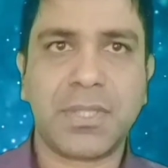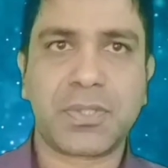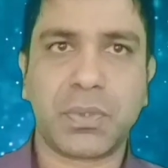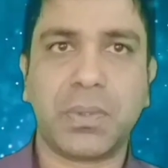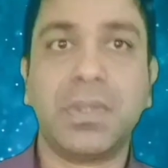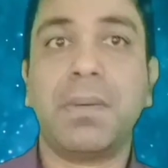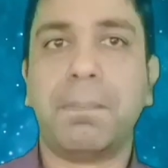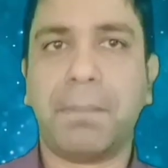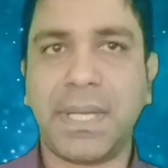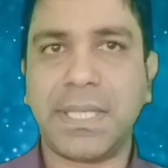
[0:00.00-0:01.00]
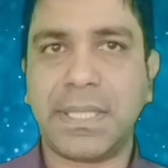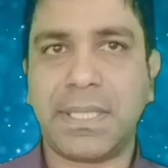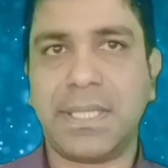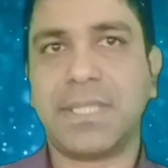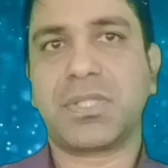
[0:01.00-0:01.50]
so
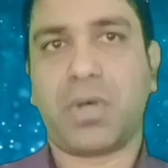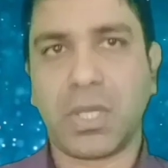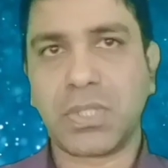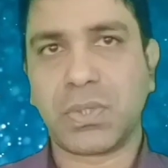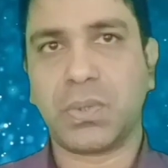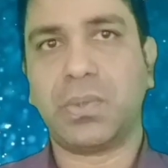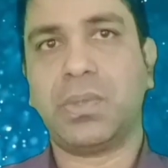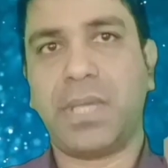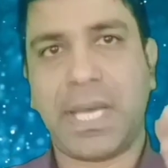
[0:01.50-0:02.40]
money is also